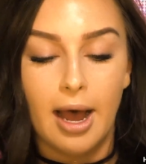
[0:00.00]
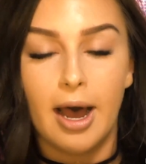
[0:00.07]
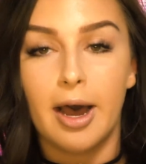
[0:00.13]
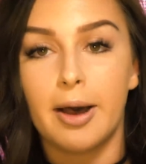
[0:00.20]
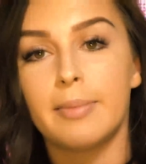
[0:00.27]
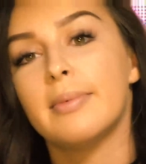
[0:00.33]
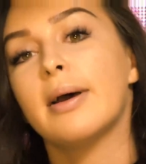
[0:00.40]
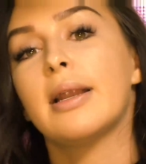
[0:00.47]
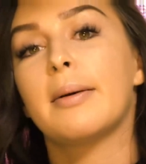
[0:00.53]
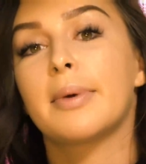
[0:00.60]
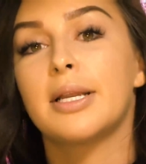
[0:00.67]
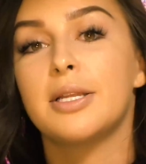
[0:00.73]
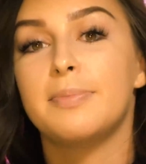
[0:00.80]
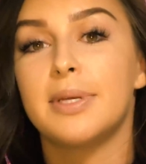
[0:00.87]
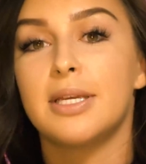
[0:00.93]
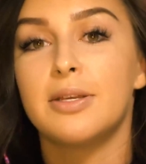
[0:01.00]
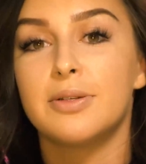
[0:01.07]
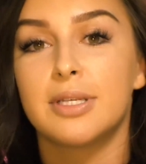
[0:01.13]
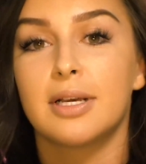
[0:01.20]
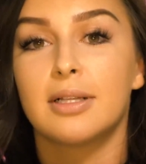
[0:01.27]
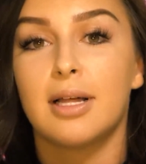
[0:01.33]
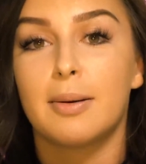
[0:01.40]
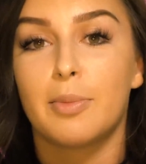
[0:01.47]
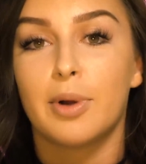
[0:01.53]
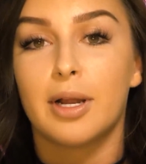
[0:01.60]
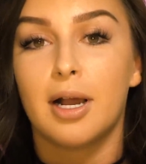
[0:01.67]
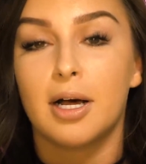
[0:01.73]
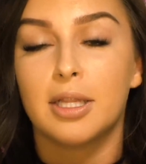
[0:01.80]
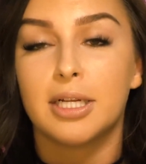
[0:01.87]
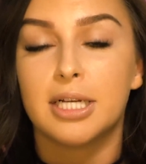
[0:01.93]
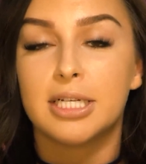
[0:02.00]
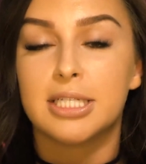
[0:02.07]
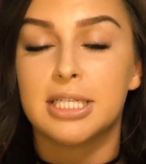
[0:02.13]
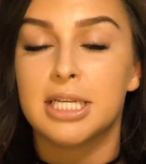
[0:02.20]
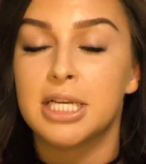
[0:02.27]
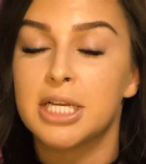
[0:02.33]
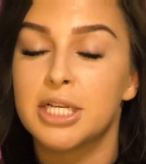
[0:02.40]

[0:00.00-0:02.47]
and I'm gonna be using a lot more colors.